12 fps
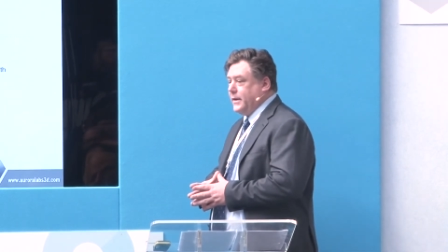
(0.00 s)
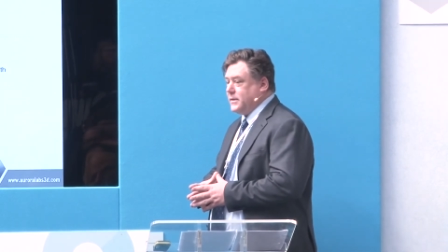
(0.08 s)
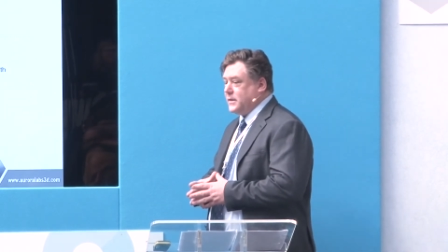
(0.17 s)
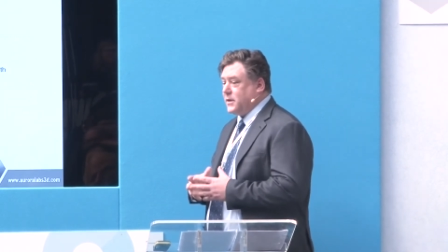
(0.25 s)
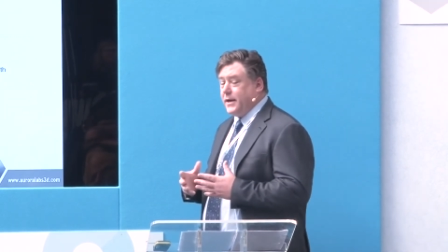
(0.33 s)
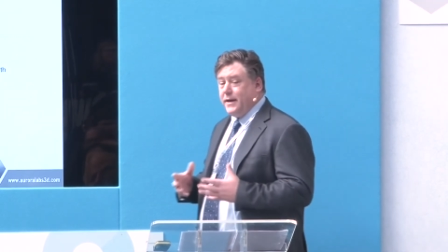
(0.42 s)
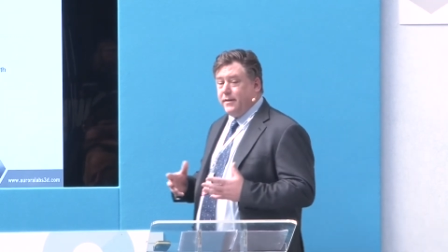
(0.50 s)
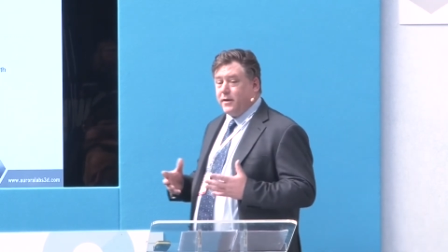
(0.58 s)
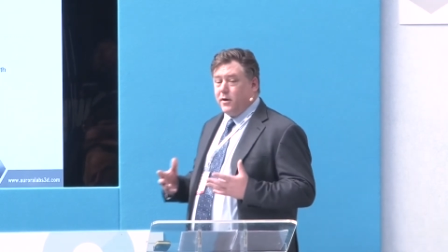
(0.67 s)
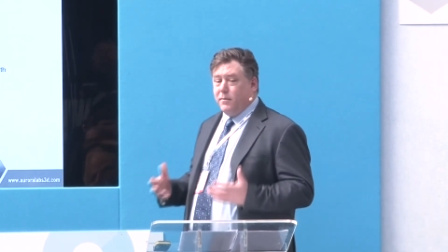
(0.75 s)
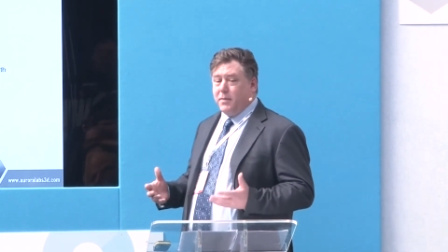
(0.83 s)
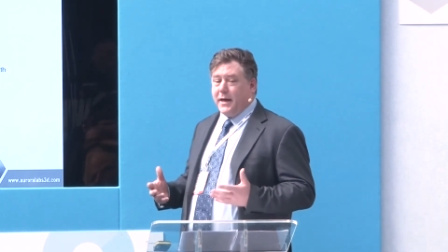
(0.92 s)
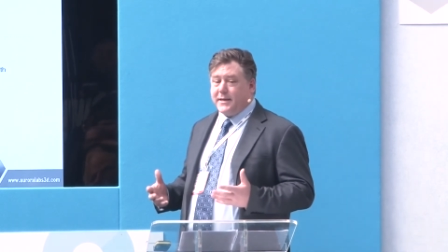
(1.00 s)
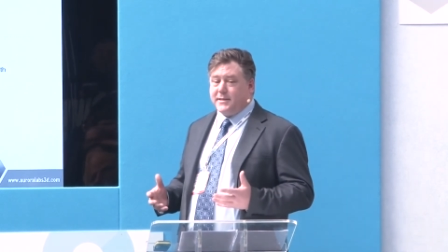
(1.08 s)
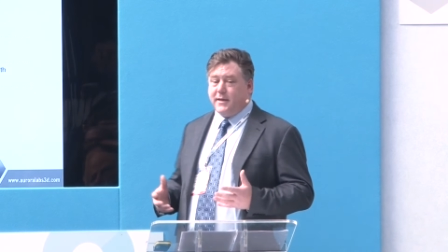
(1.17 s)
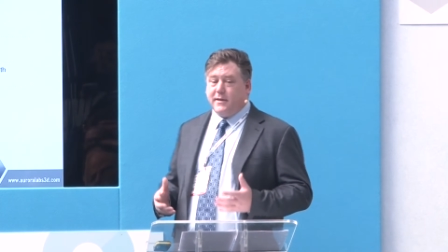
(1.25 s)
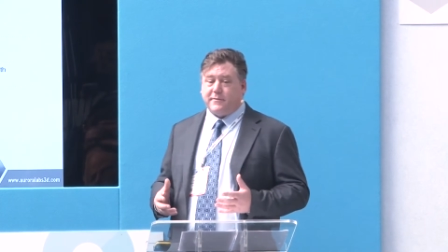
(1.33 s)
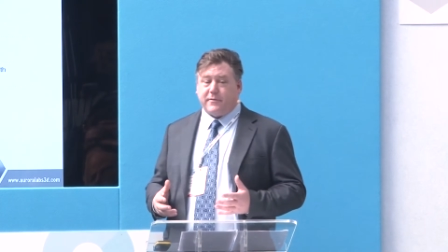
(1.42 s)
is this idea that
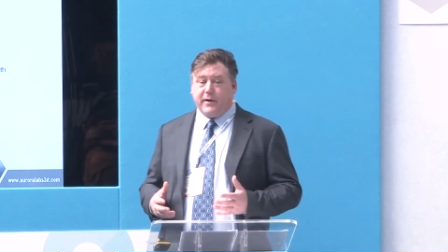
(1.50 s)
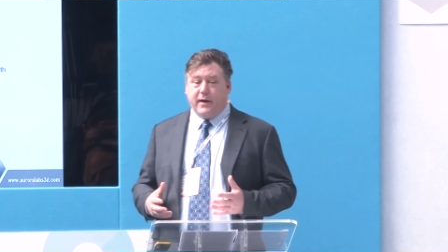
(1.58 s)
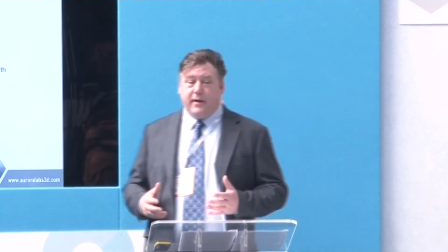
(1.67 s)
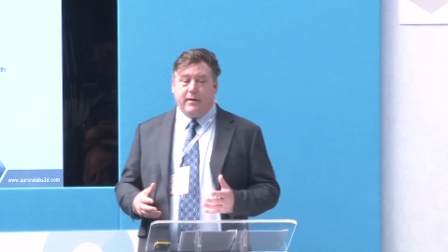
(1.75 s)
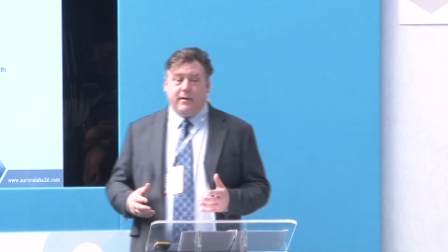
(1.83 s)
complexity is free.